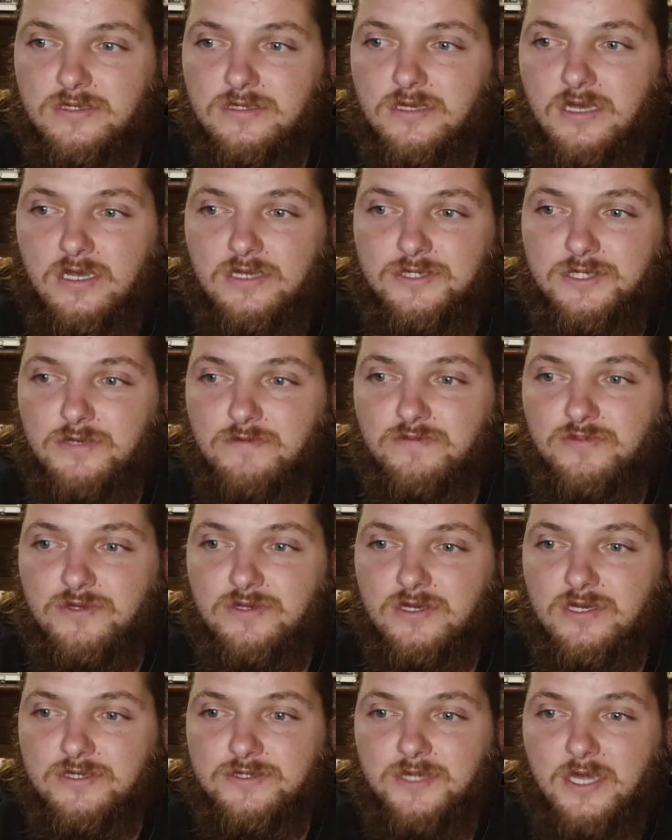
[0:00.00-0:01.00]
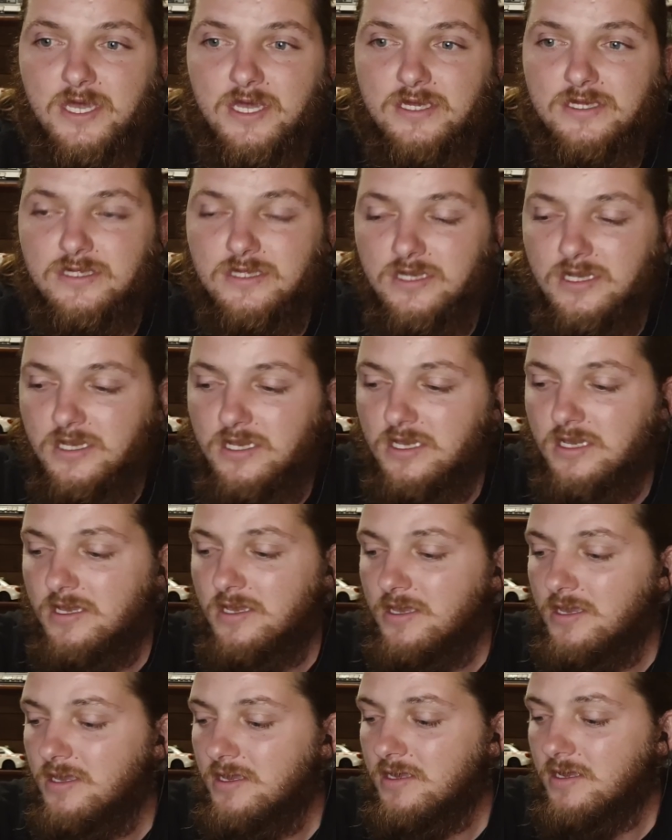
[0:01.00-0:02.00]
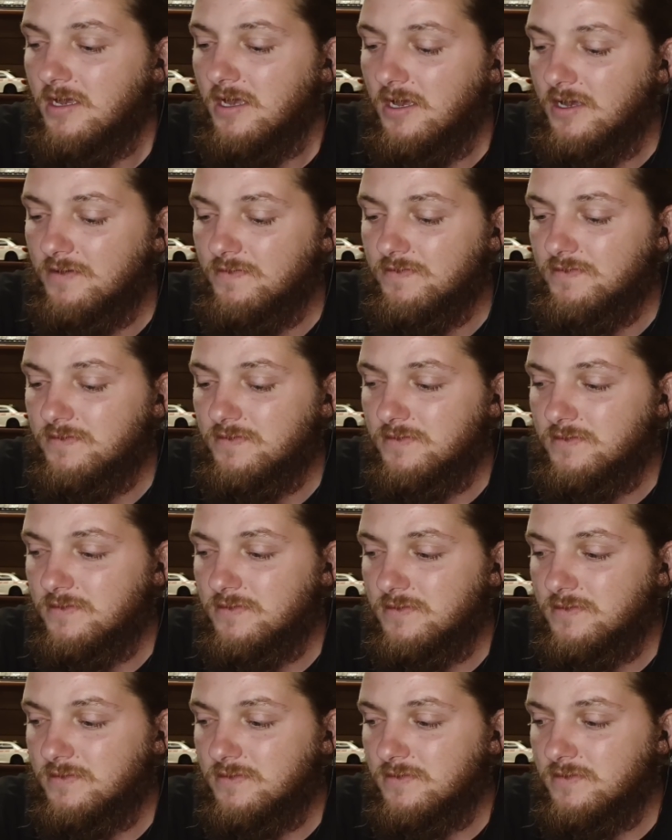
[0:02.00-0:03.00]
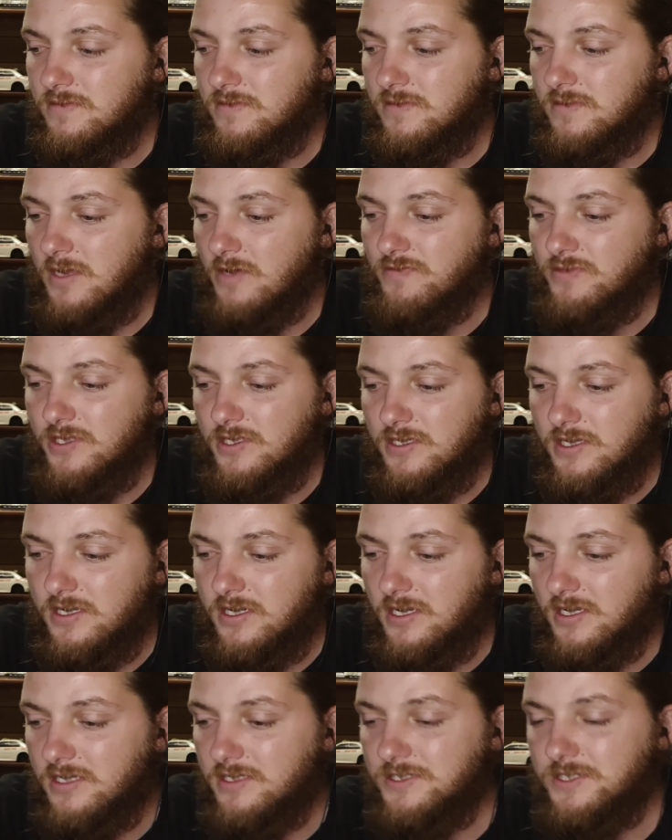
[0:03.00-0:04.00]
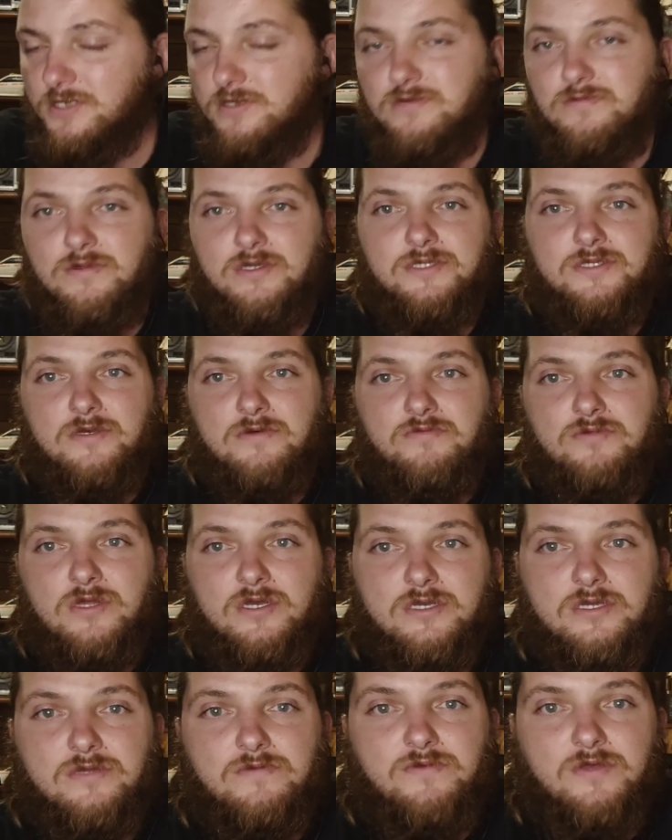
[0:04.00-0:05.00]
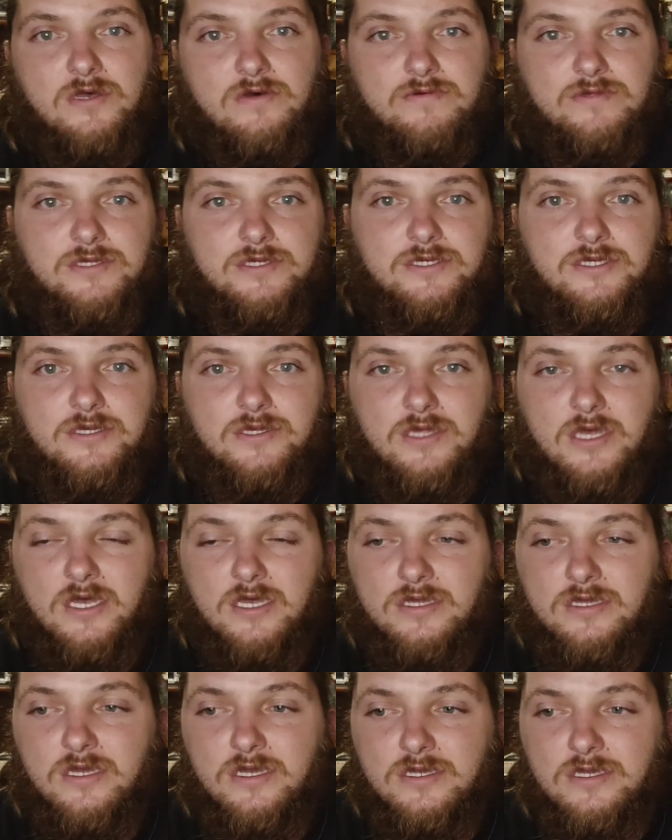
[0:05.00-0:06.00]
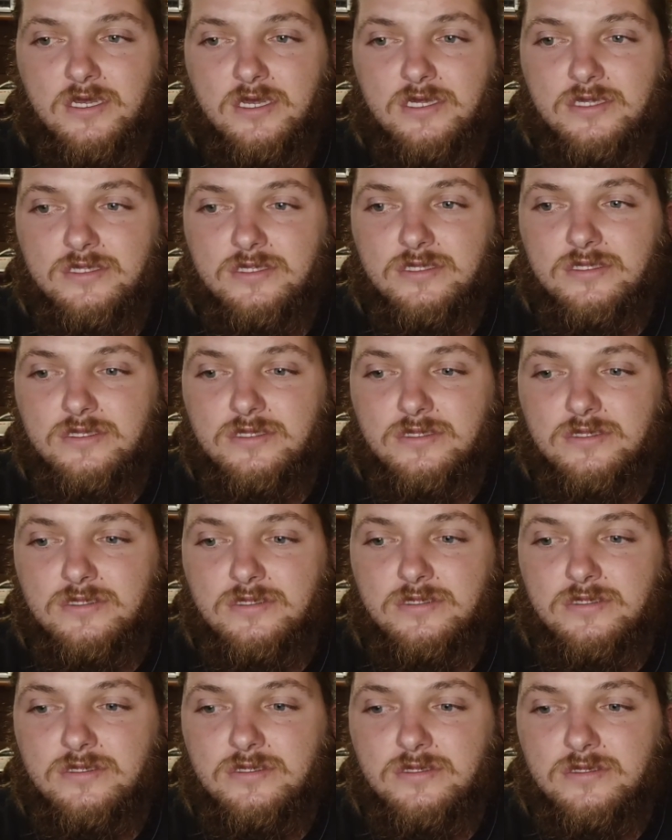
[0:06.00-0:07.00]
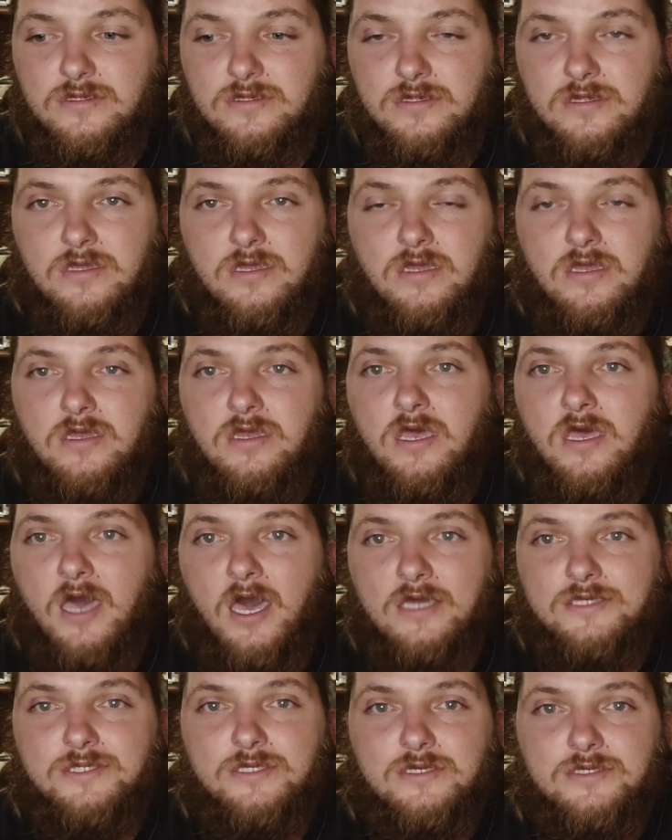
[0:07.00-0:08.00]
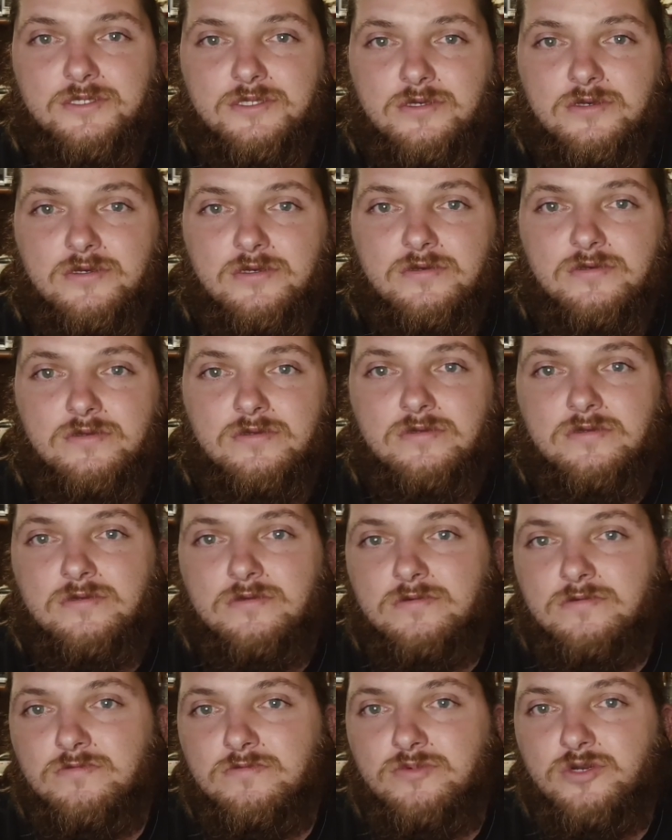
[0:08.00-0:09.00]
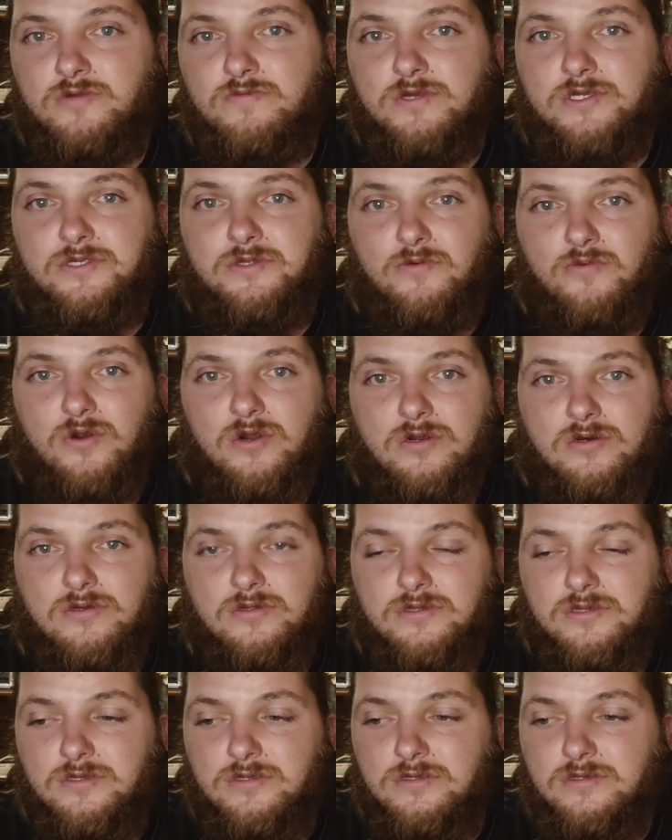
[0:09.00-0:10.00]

As simple as that. And I consider myself lucky to be able to do that. I got access to pretty much the world